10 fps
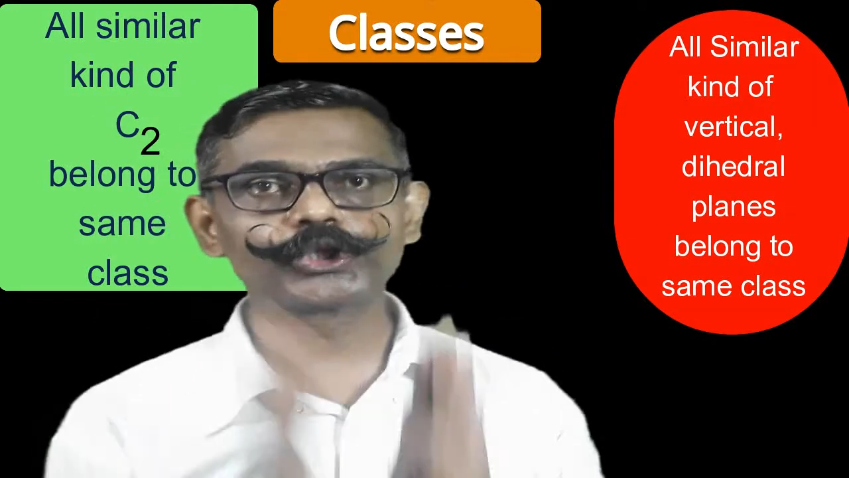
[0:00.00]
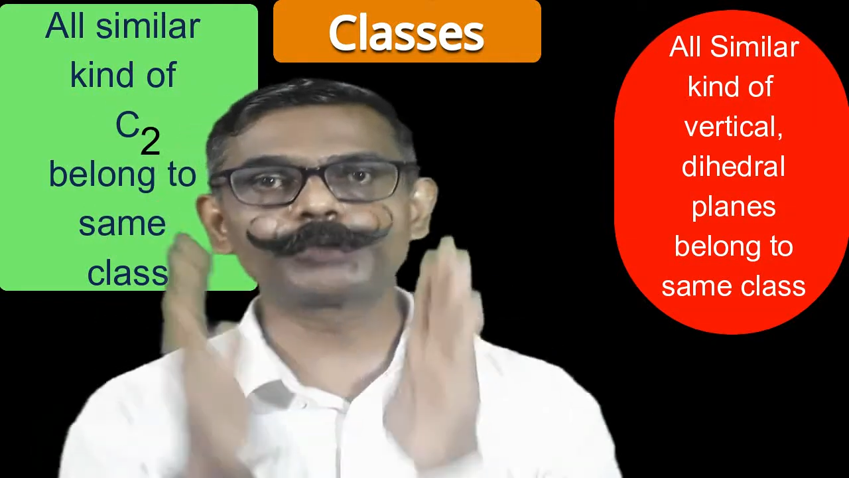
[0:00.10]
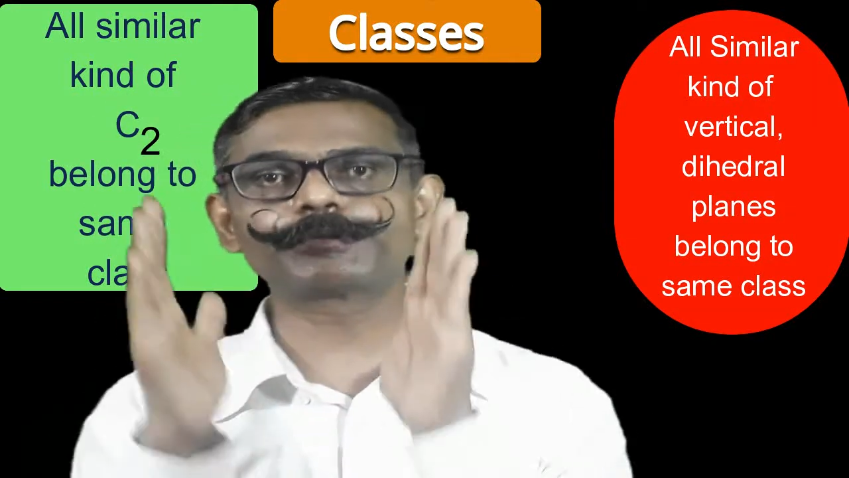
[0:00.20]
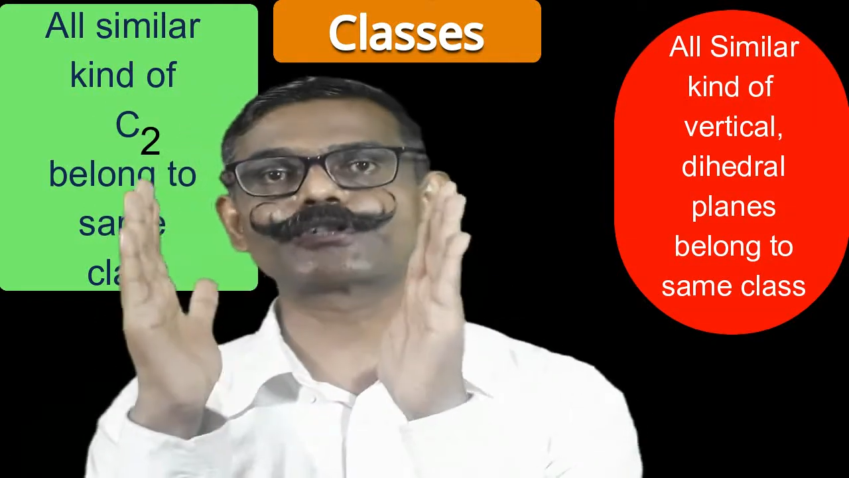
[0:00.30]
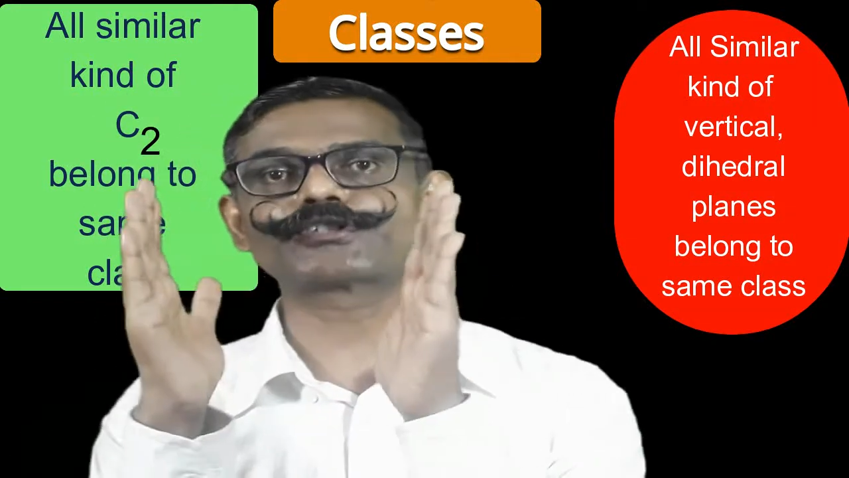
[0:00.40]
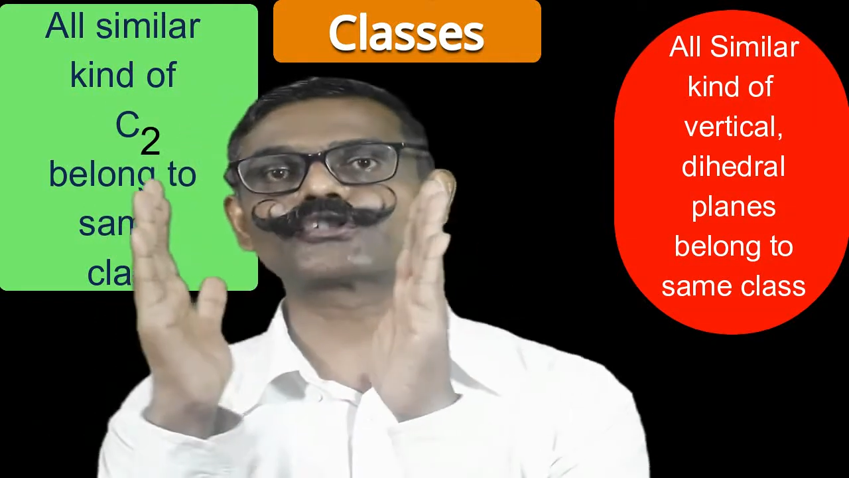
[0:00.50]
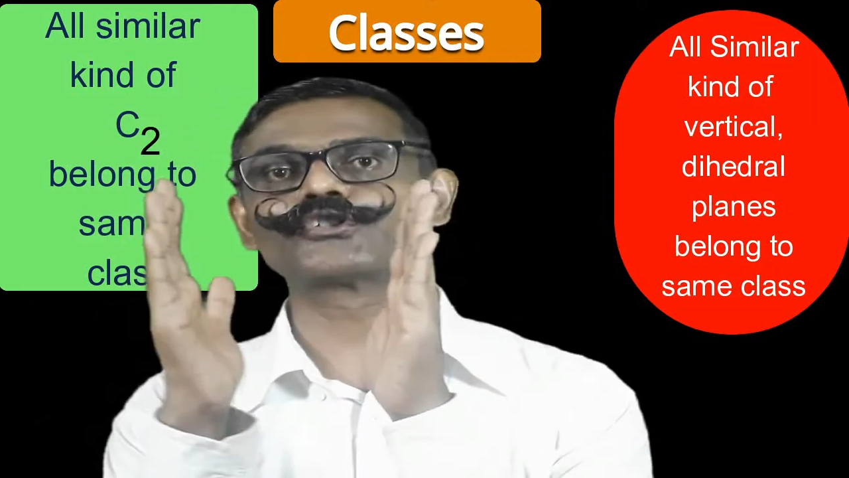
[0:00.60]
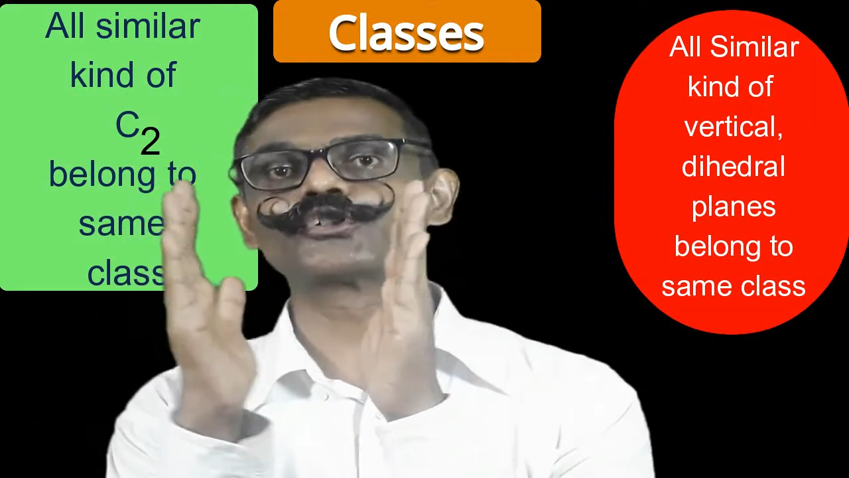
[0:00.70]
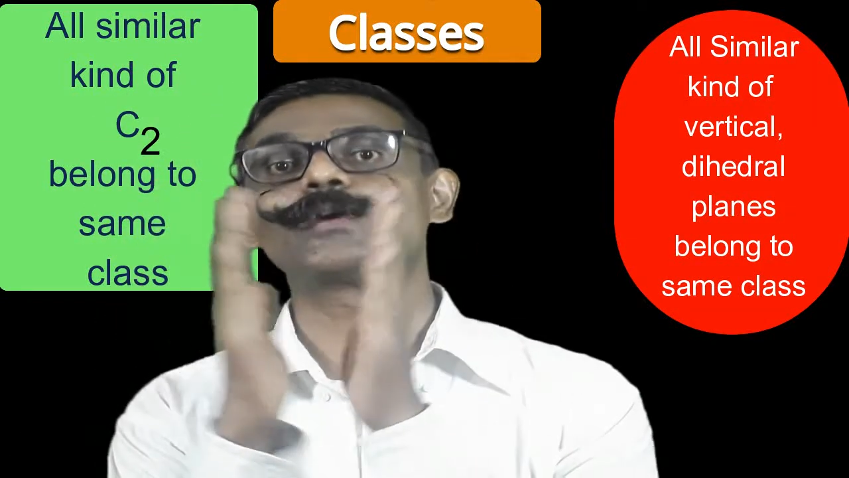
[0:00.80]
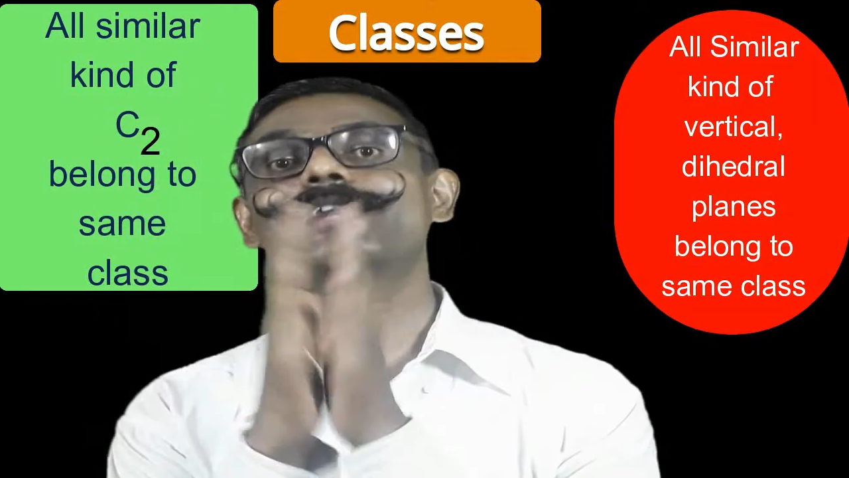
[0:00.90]
group
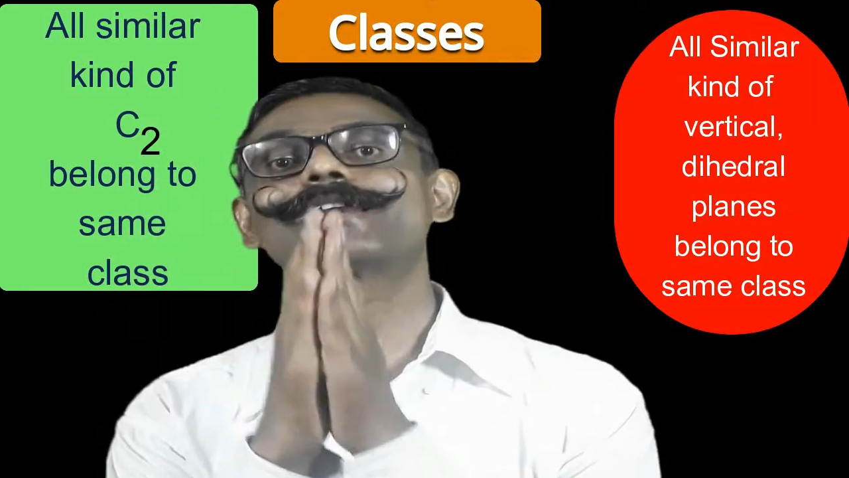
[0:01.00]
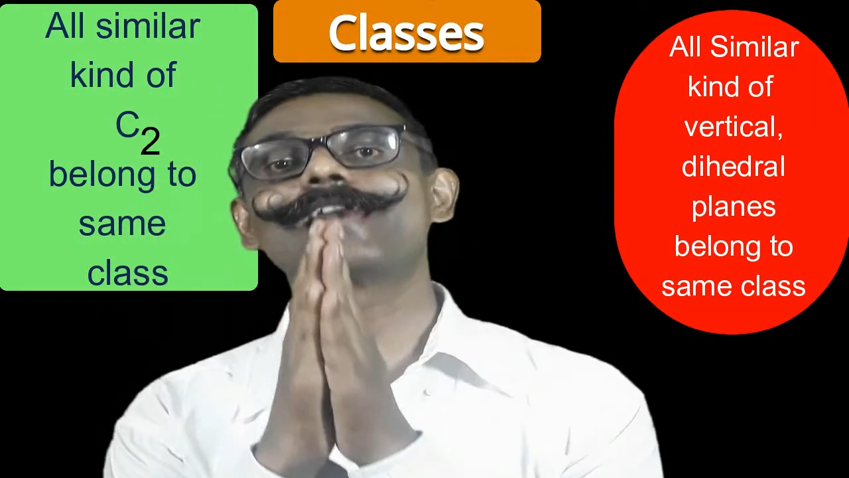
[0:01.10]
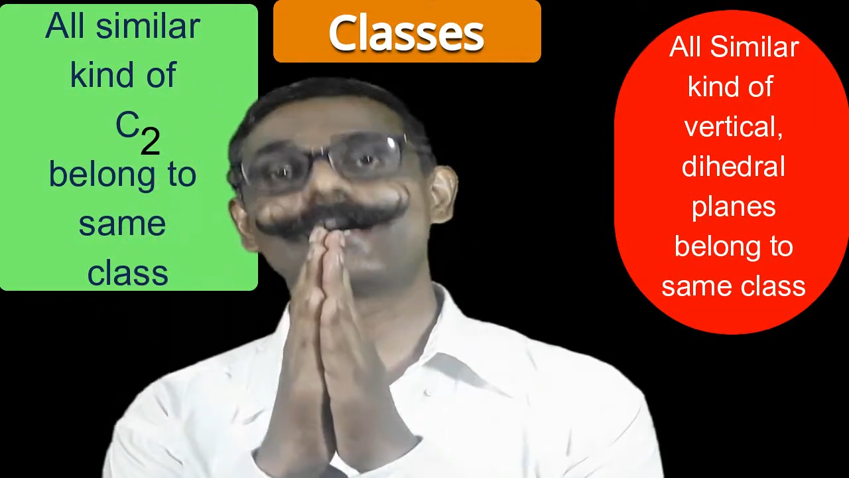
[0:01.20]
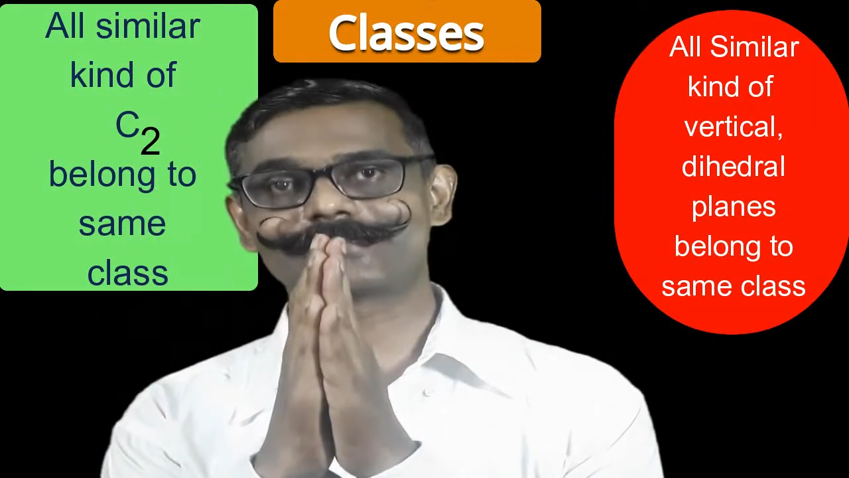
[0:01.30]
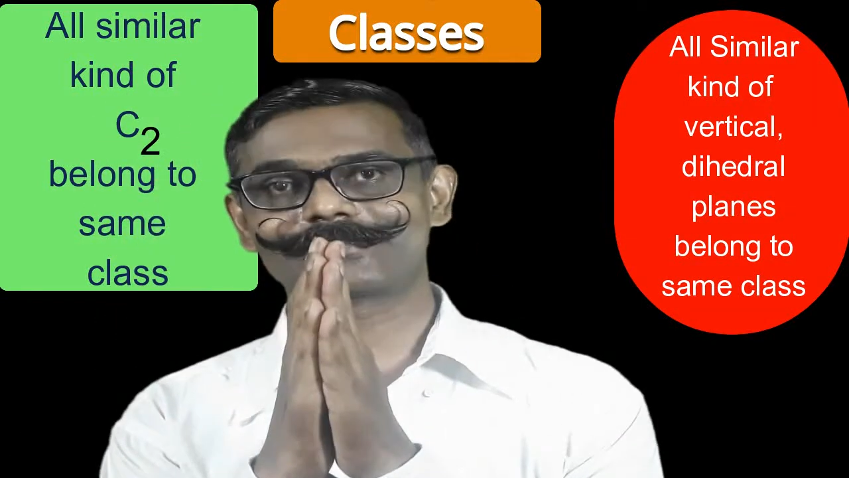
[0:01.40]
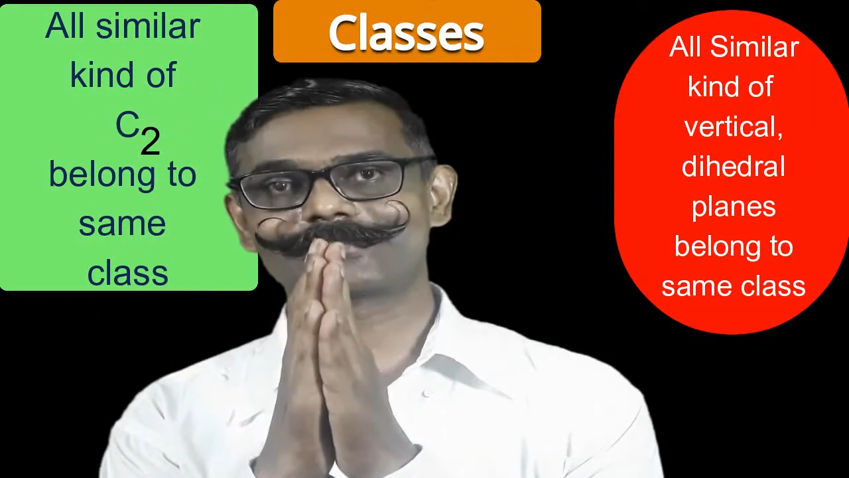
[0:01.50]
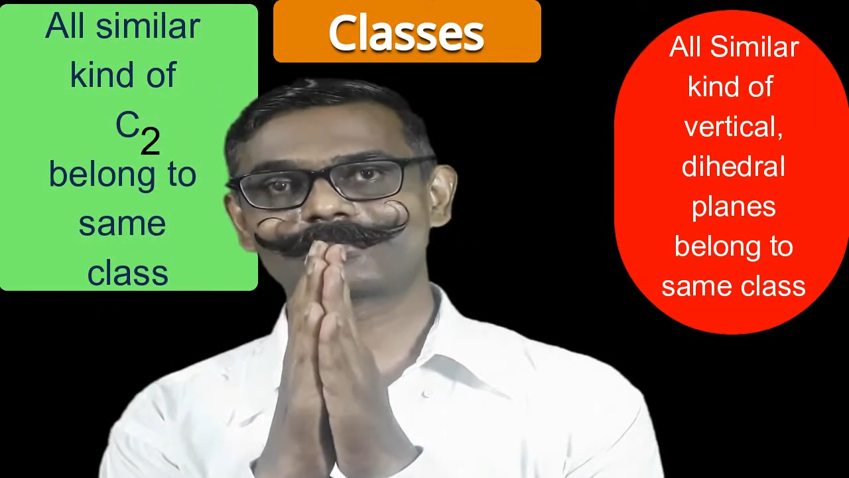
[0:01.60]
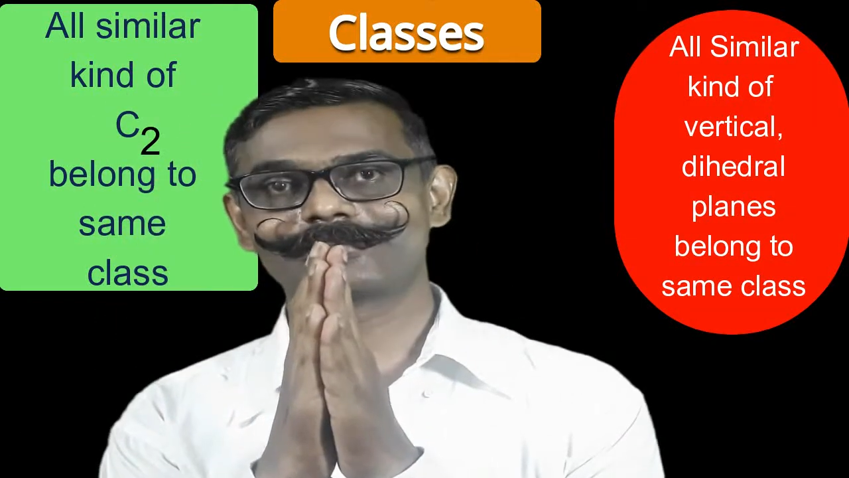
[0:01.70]
constitute one class.